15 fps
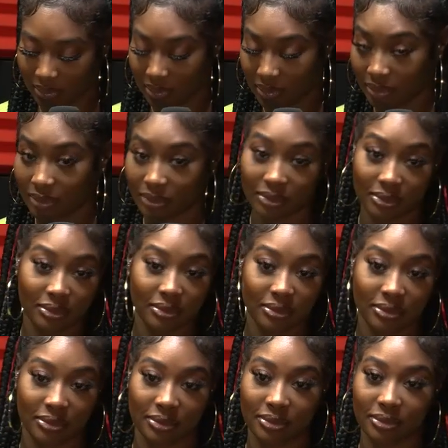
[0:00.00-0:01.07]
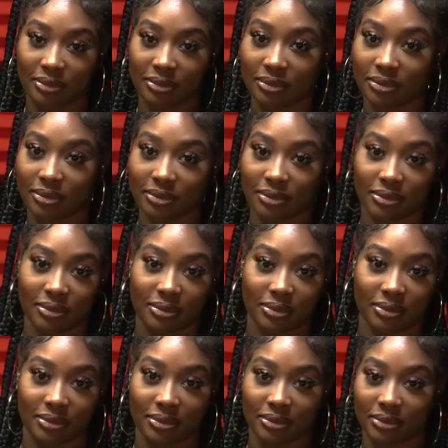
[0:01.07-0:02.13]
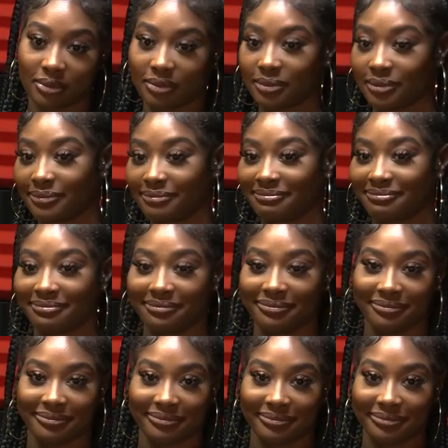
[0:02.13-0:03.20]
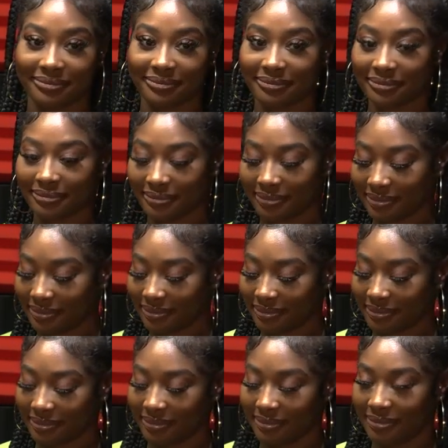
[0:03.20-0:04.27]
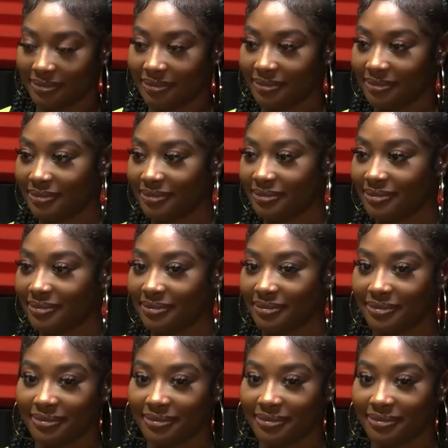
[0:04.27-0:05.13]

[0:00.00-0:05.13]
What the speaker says: (not speaking)